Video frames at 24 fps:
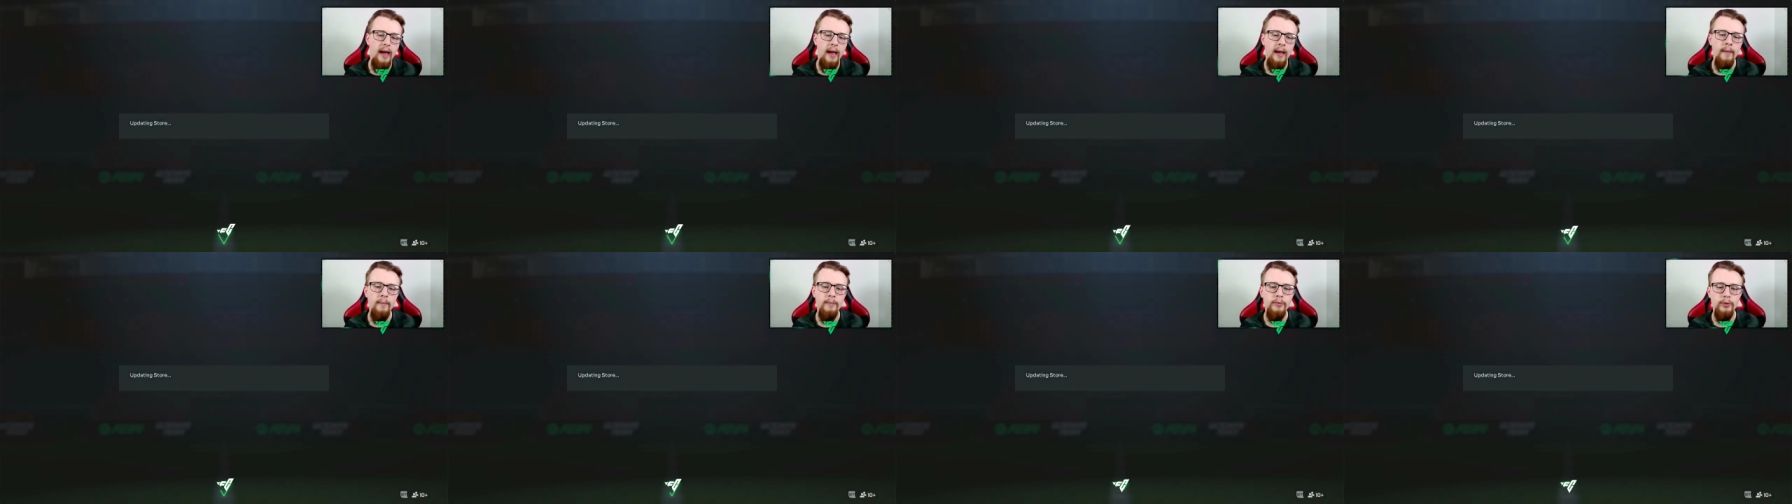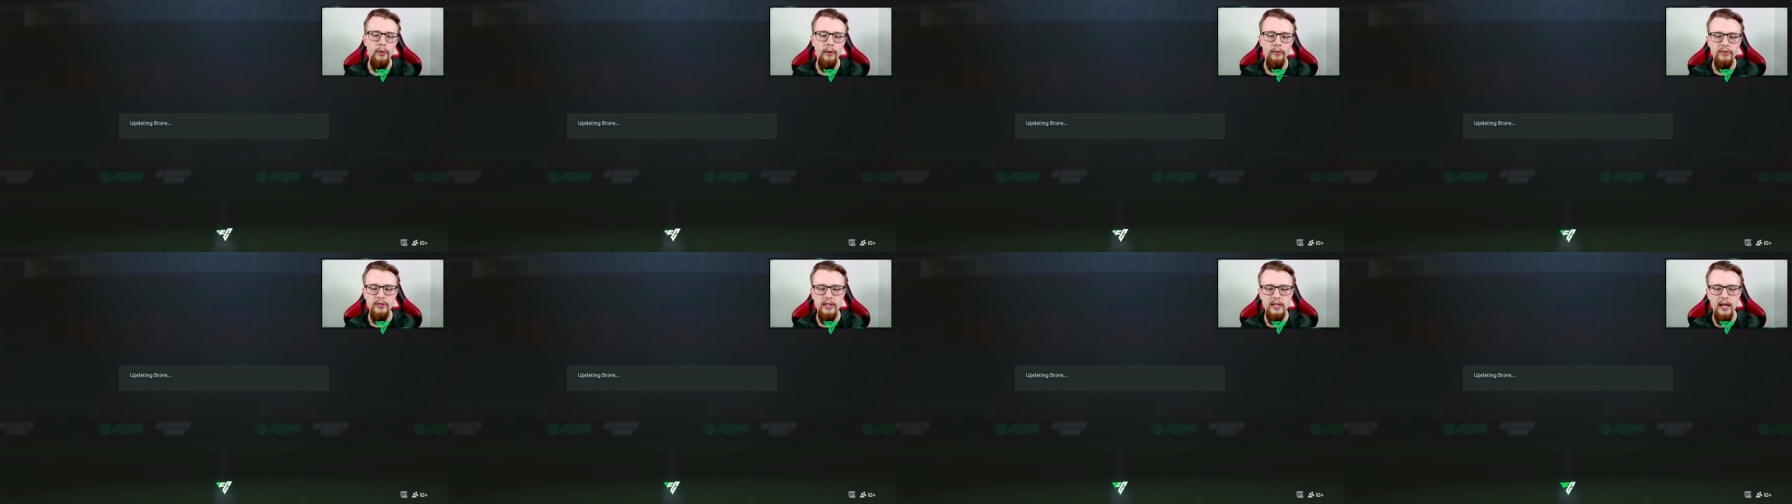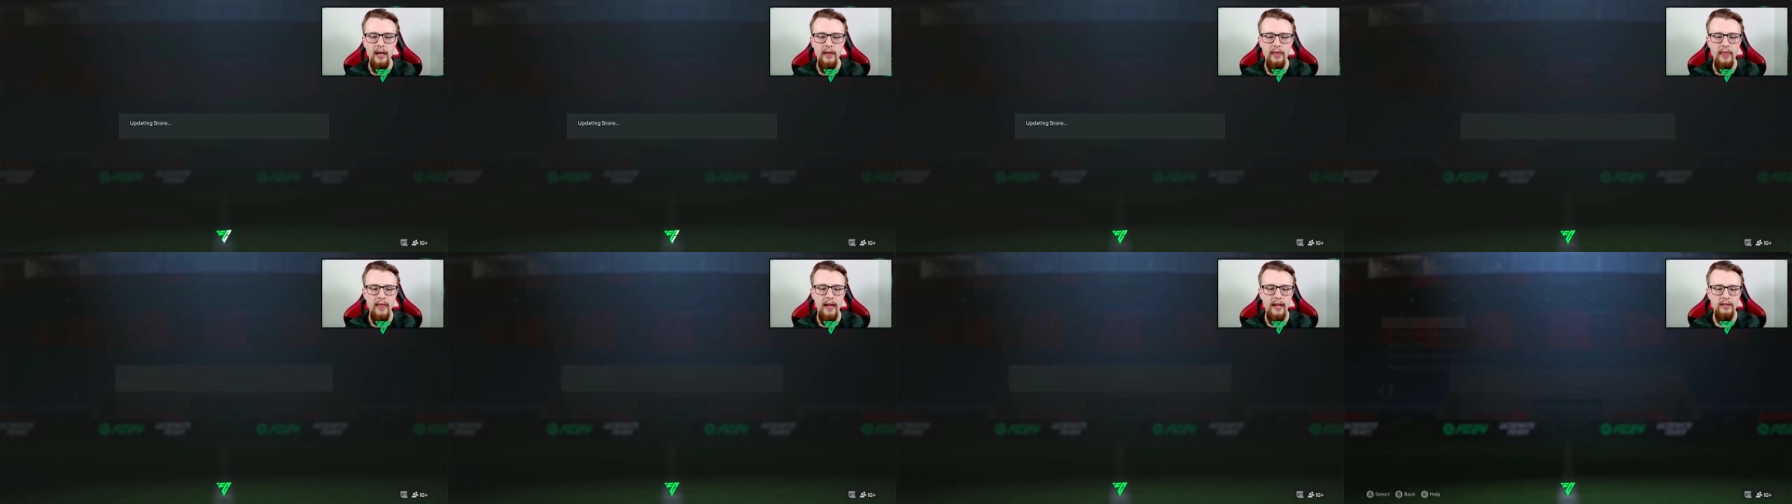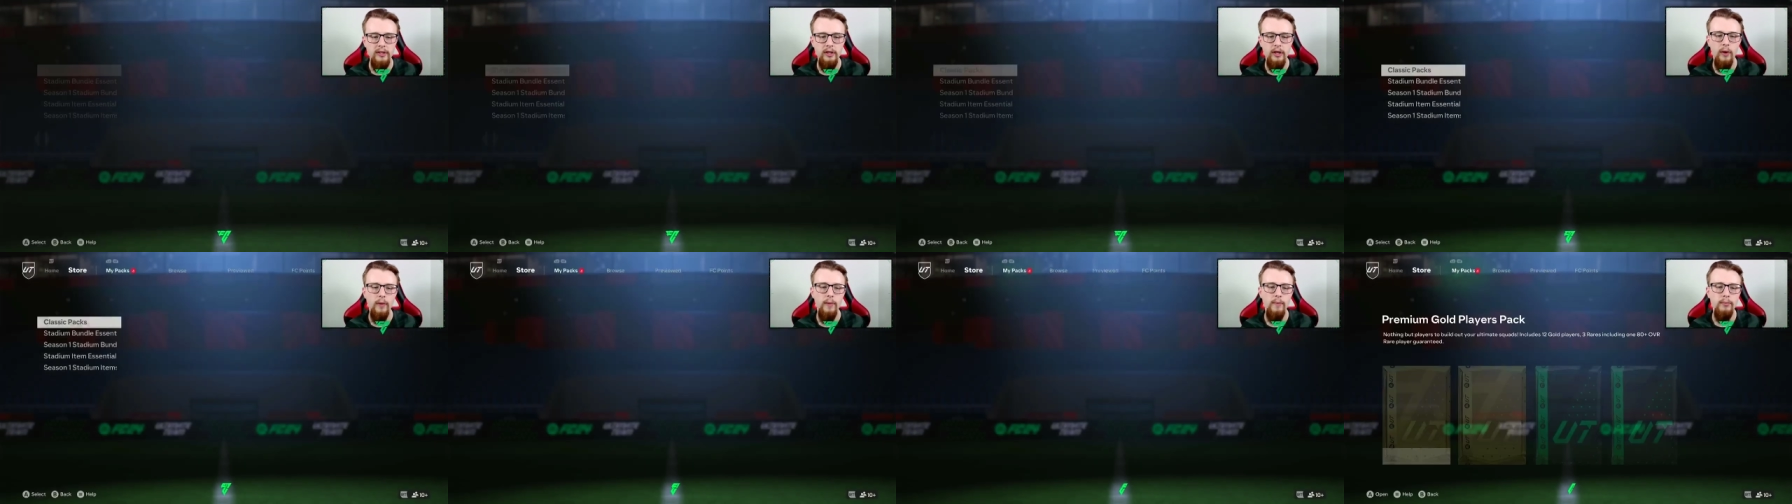So, obviously, that's
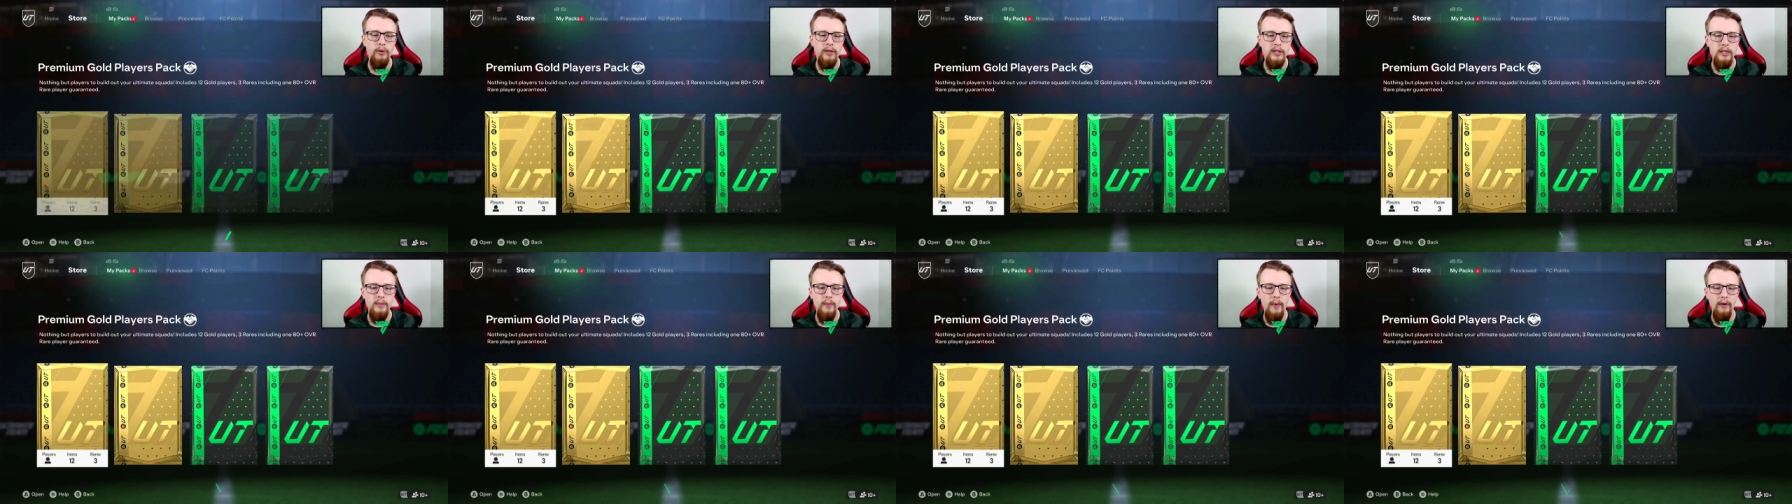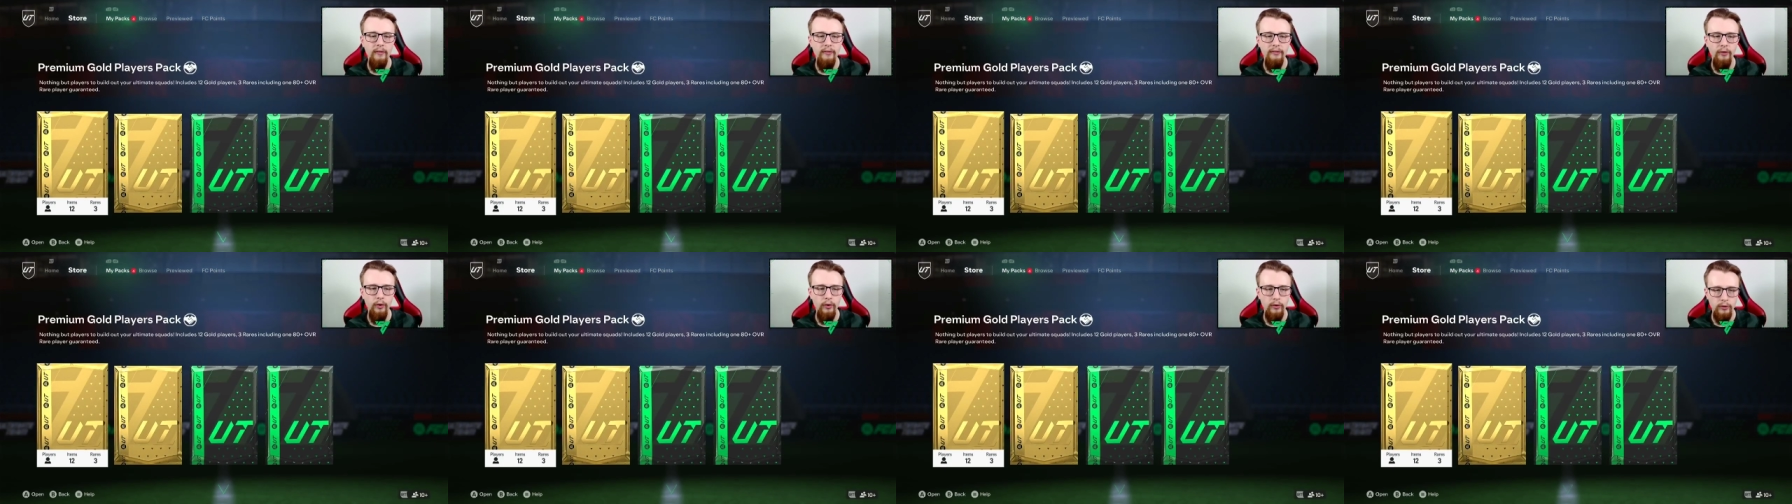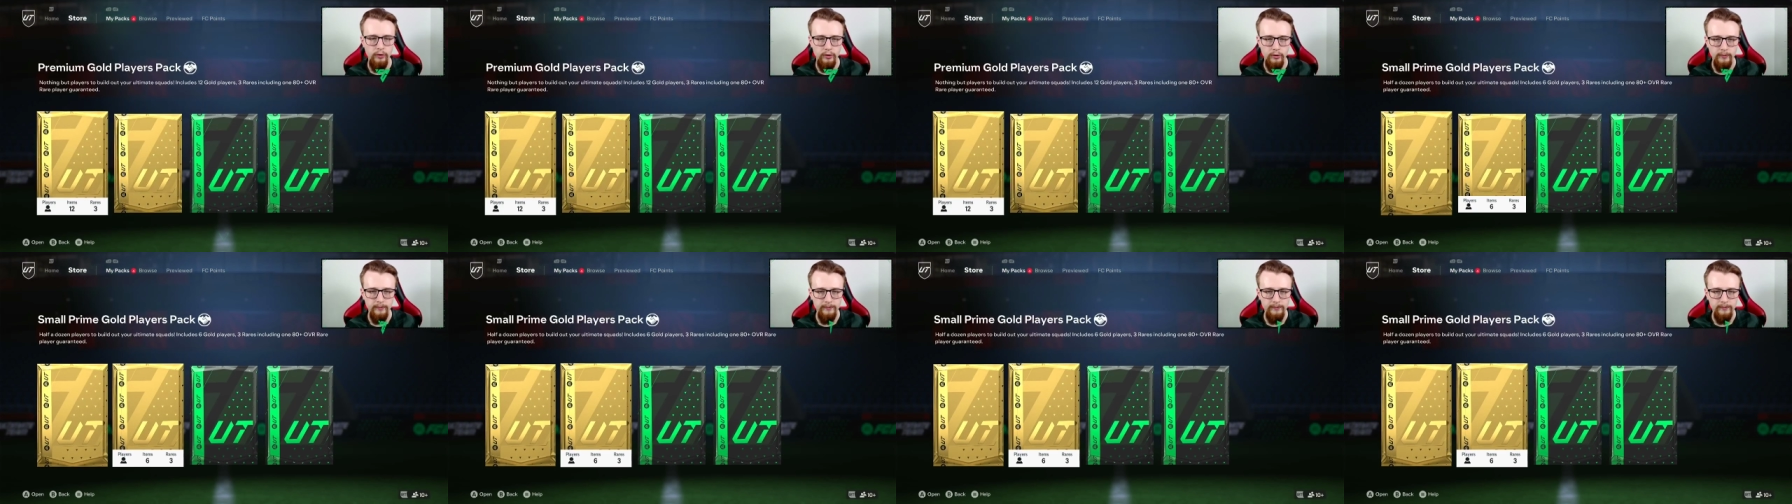going pretty well for us.